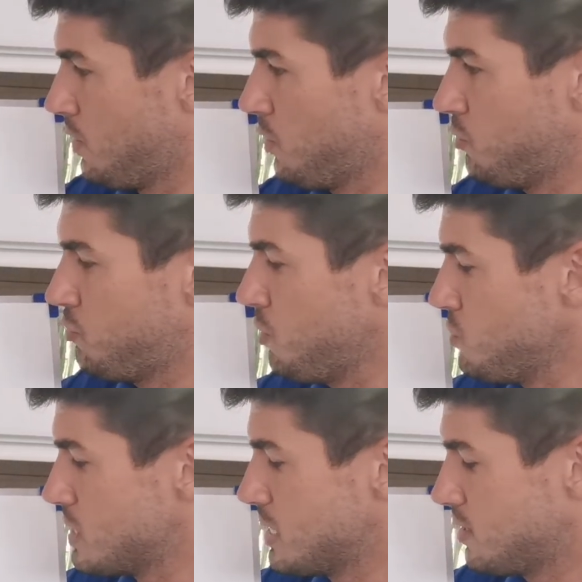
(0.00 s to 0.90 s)
The
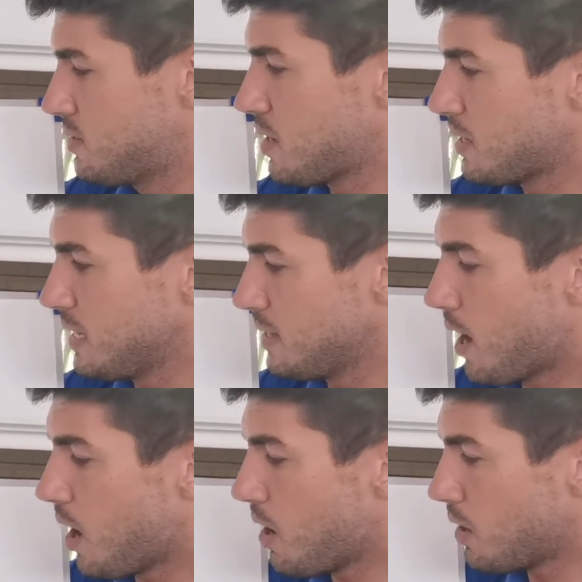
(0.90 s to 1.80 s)
student studied
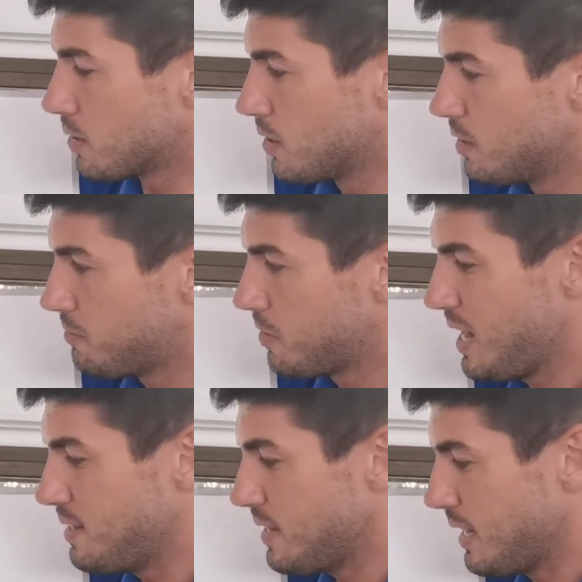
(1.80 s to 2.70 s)
hard for
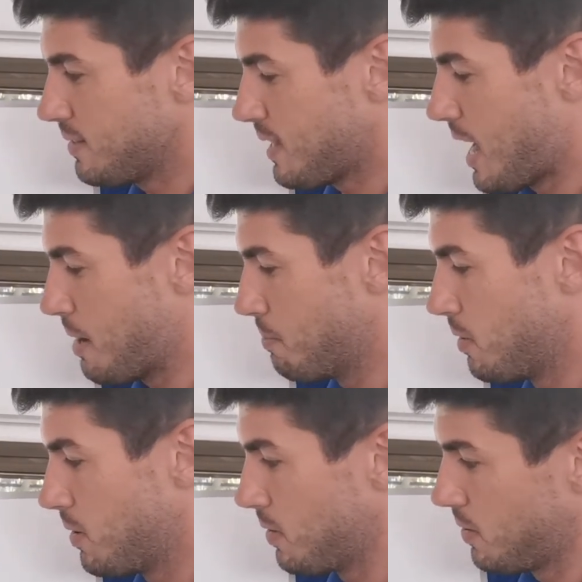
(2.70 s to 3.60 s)
his
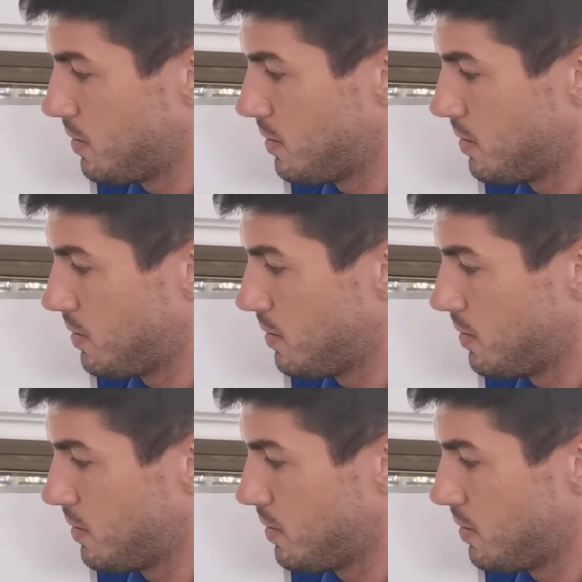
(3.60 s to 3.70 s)
exam.